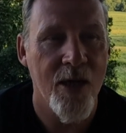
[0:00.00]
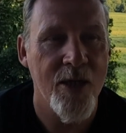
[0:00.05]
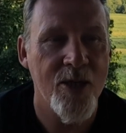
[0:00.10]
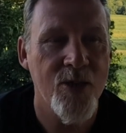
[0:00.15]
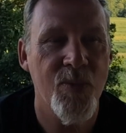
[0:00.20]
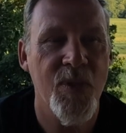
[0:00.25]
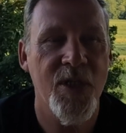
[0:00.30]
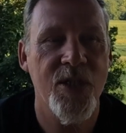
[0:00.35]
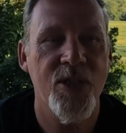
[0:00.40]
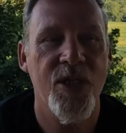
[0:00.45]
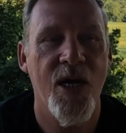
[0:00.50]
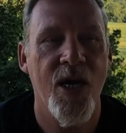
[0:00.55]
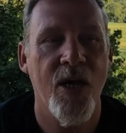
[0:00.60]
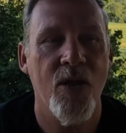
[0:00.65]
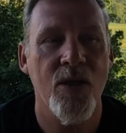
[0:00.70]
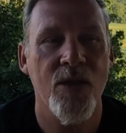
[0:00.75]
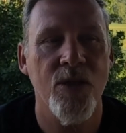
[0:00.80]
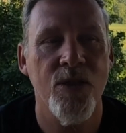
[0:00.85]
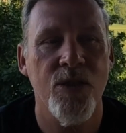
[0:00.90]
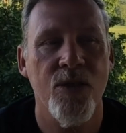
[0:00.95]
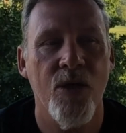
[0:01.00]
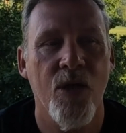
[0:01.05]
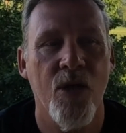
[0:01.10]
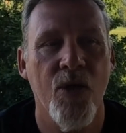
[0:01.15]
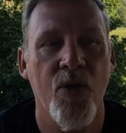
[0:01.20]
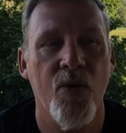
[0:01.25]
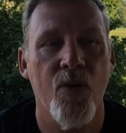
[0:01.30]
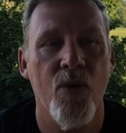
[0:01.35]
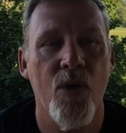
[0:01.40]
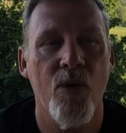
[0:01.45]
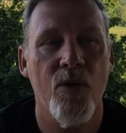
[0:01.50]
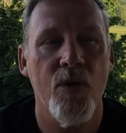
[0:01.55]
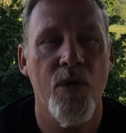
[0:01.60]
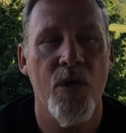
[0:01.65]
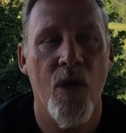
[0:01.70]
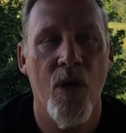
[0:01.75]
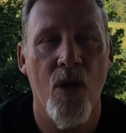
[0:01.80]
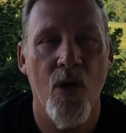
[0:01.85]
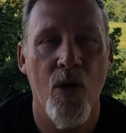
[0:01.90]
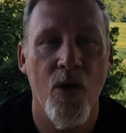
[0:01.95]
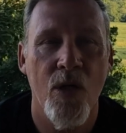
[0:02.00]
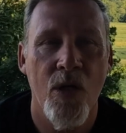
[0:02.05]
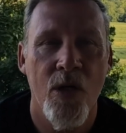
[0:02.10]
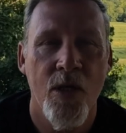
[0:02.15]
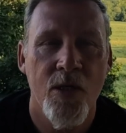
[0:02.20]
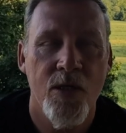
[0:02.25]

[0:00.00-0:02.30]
It's been a challenge on the road and all